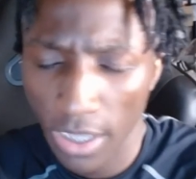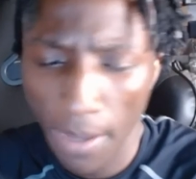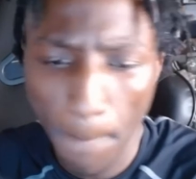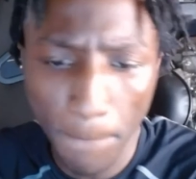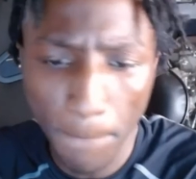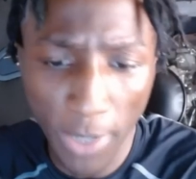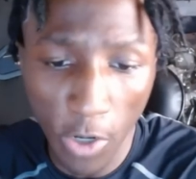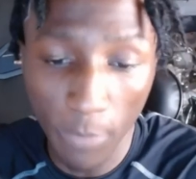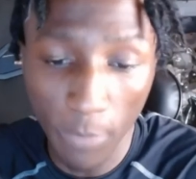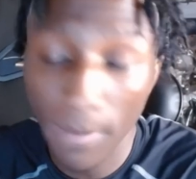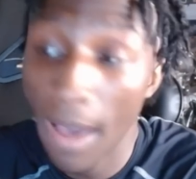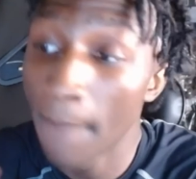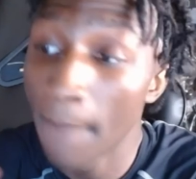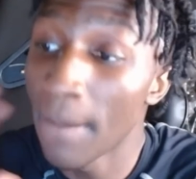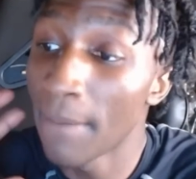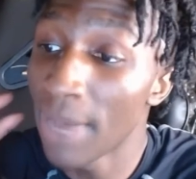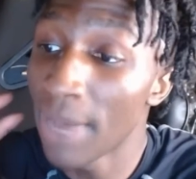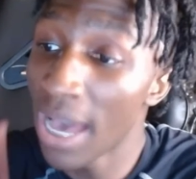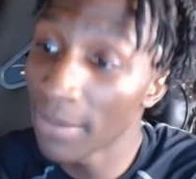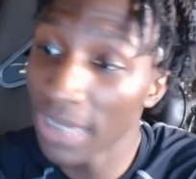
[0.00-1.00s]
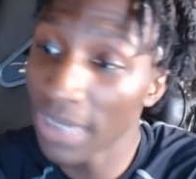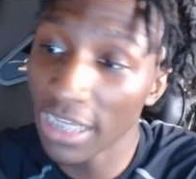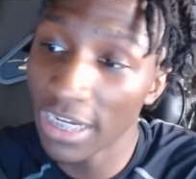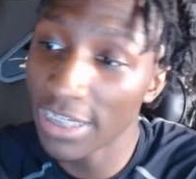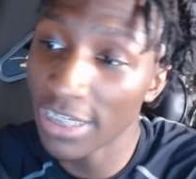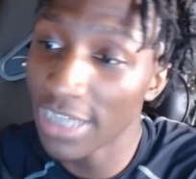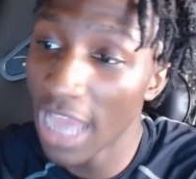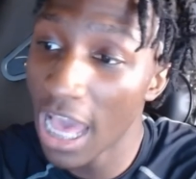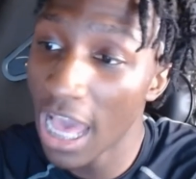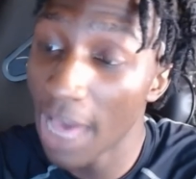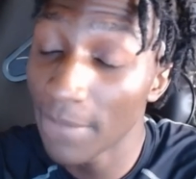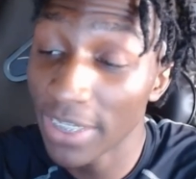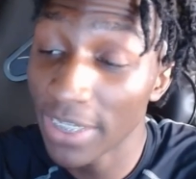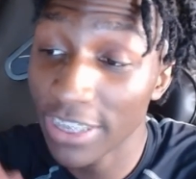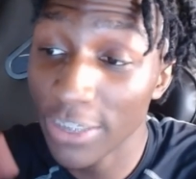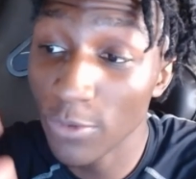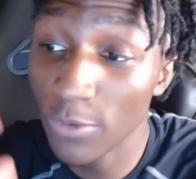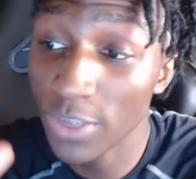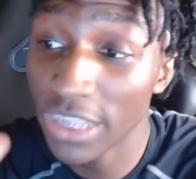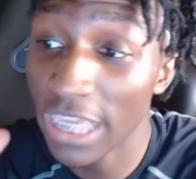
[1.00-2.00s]
boom. My mom got a job, and
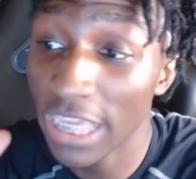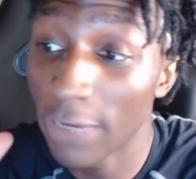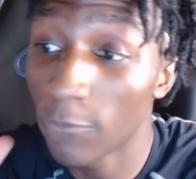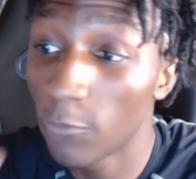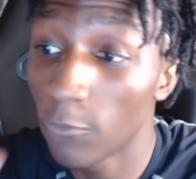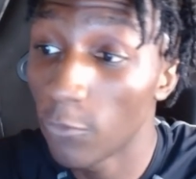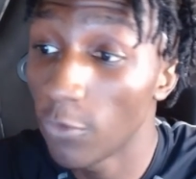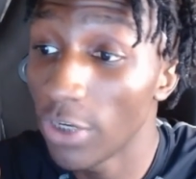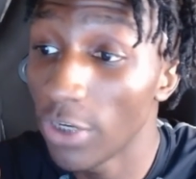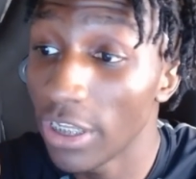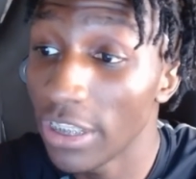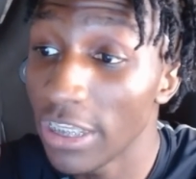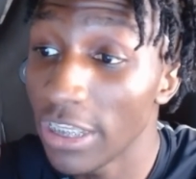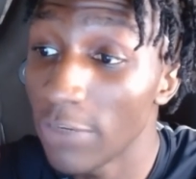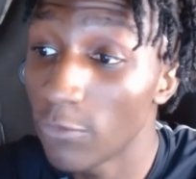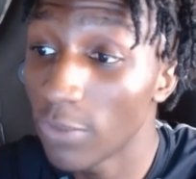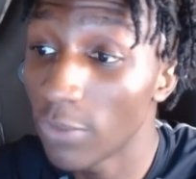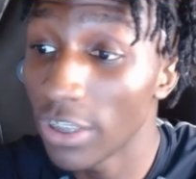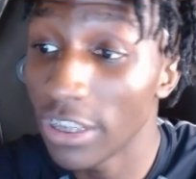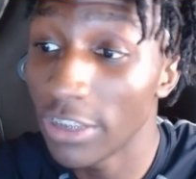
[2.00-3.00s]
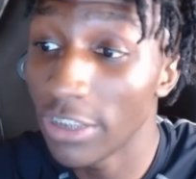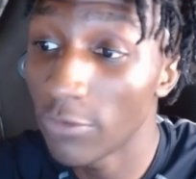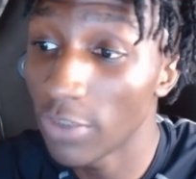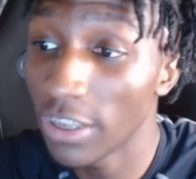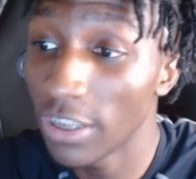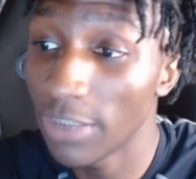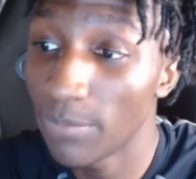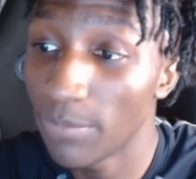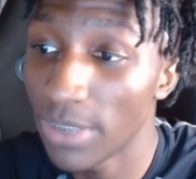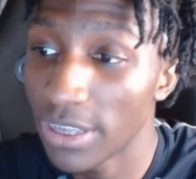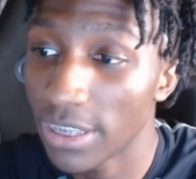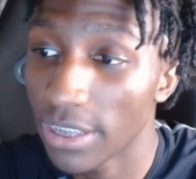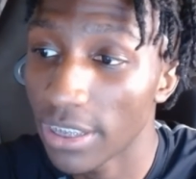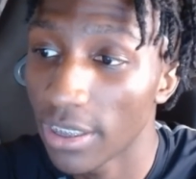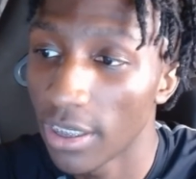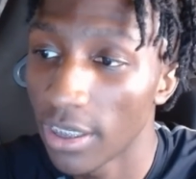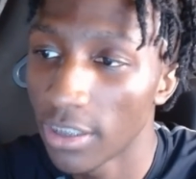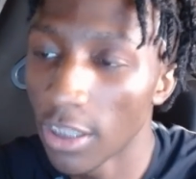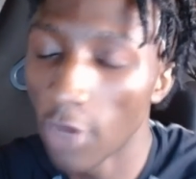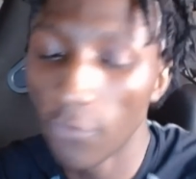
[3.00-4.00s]
she was getting really, really, really busy.
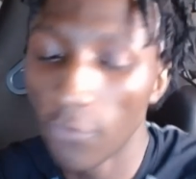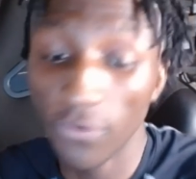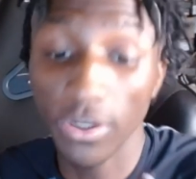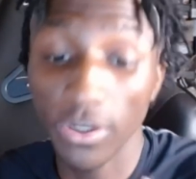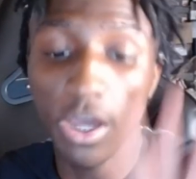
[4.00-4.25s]
Hold